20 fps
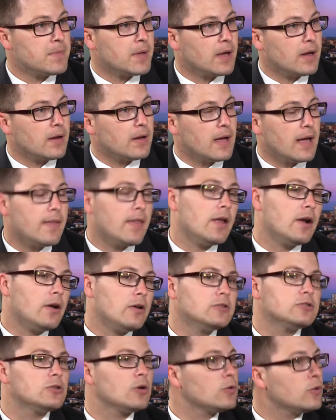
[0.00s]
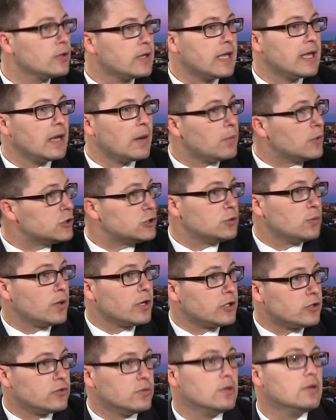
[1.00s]
And then also looking at what you
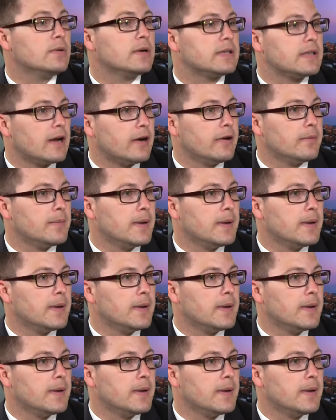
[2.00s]
want to do in retirement.